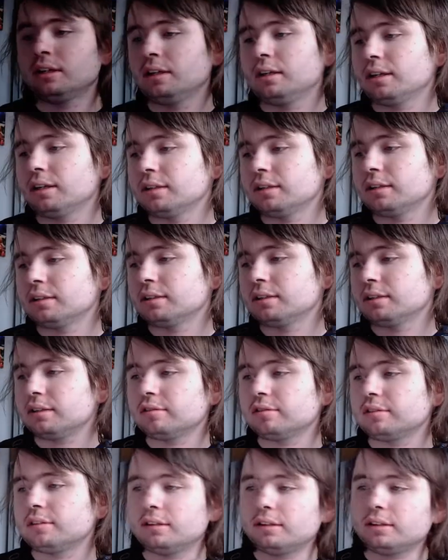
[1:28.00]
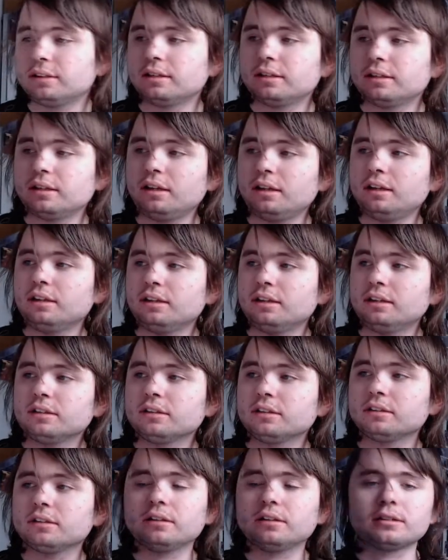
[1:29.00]
And it's the
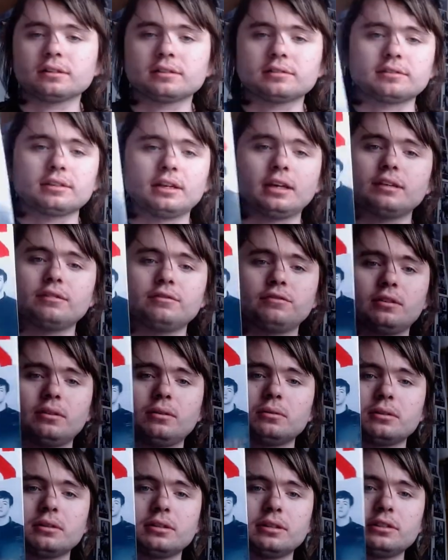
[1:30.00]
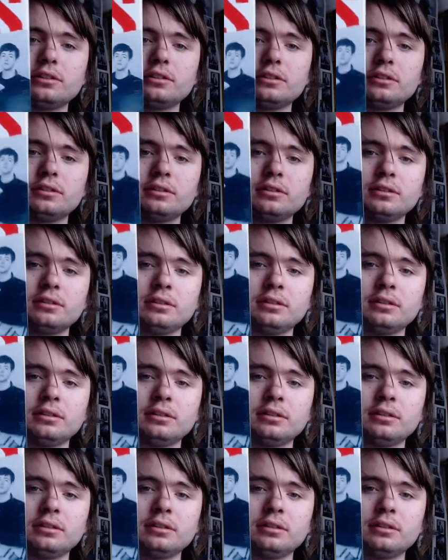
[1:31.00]
deluxe Gatefold edition